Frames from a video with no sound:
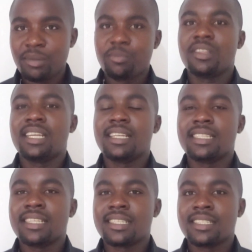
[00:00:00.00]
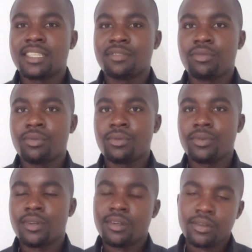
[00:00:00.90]
People that are successful
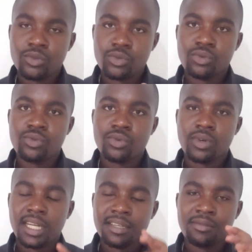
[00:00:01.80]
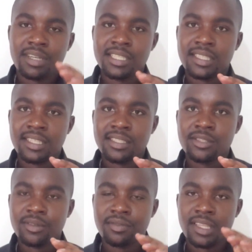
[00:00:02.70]
took
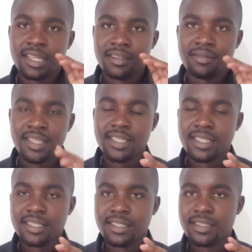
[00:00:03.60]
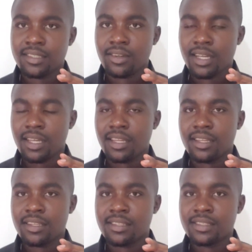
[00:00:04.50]
advantage of their advantage. Okay.
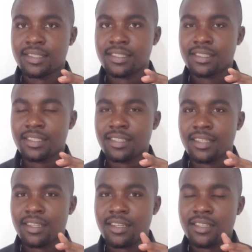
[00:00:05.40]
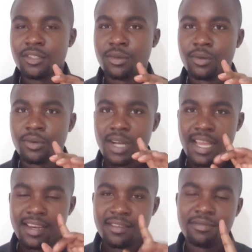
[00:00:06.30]
So
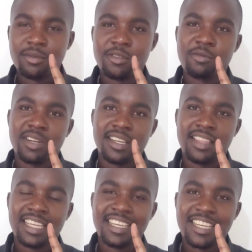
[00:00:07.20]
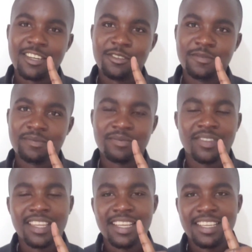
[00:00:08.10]
I leave you with one thing now.
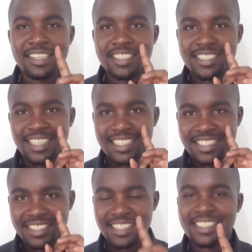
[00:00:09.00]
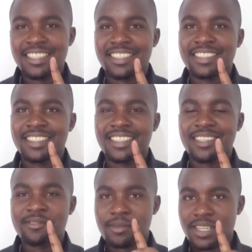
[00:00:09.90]
Start searching
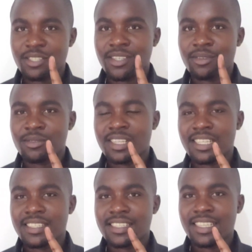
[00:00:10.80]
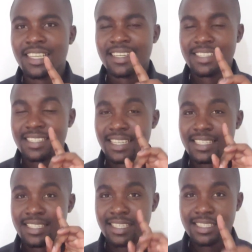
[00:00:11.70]
for what you are good at.
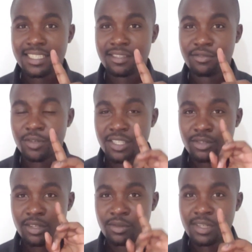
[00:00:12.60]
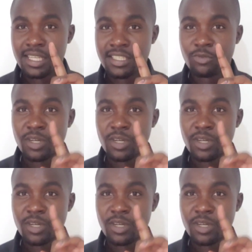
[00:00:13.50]
Start searching for what you are good at.